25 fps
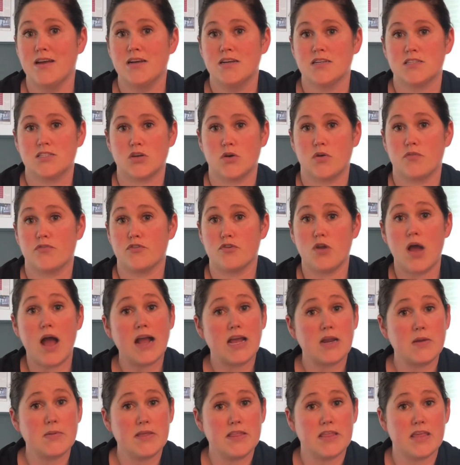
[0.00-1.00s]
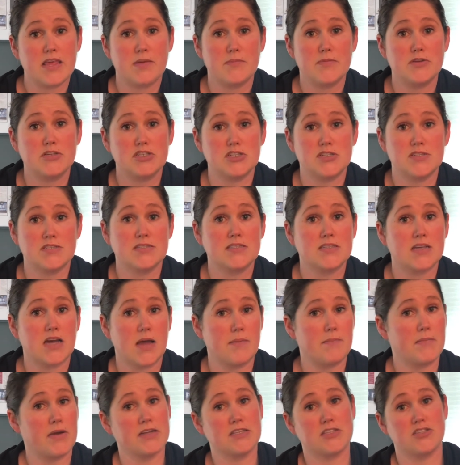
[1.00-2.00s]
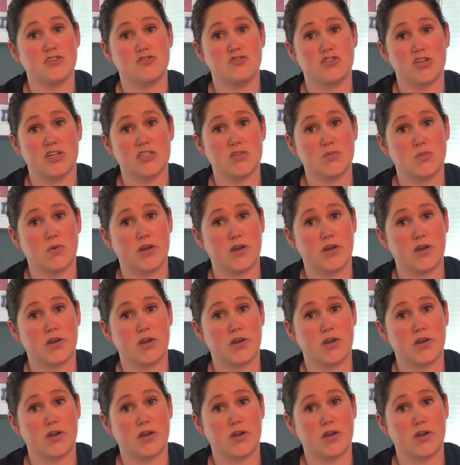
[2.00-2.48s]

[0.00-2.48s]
So if you're not going to be the images, I might suggest